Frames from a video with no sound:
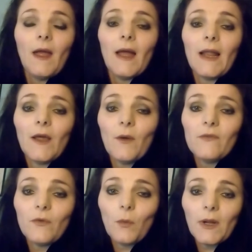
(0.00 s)
Hello
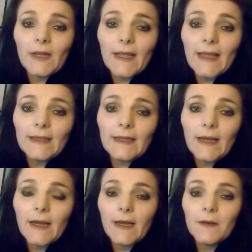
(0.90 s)
everyone again.
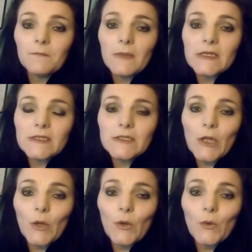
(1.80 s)

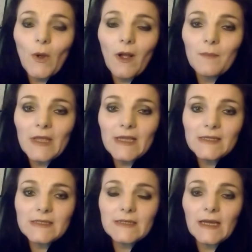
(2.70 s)
So I'm here
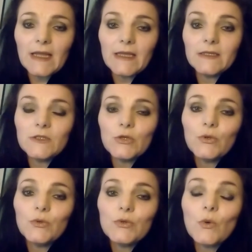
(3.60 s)
today
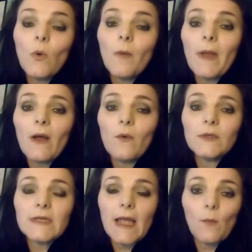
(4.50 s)
to talk
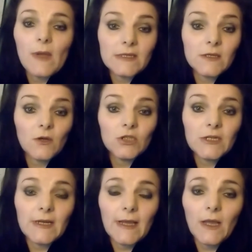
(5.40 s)
about how massage
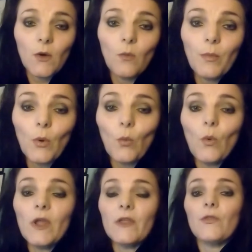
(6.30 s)
can help
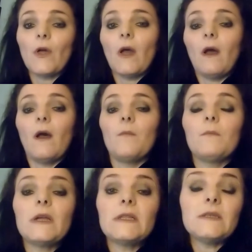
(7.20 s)
with
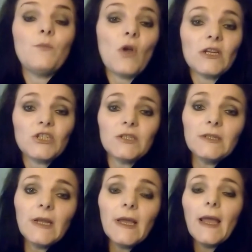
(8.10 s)
depression
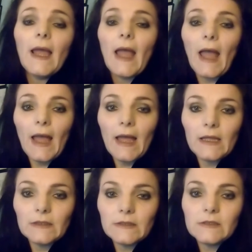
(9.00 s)

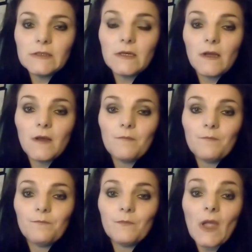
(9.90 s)
and
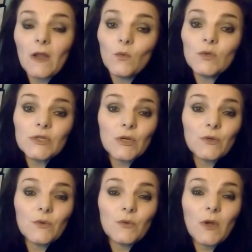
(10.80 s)

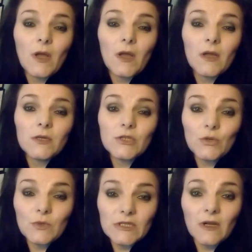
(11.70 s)
also
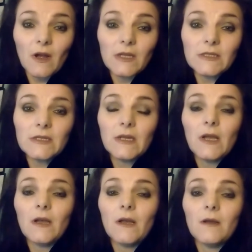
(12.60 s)
suicide
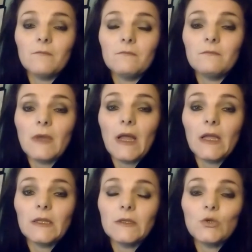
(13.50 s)

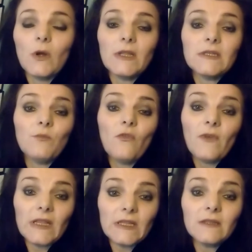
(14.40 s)
and trying to
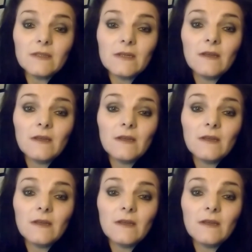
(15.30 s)
prevent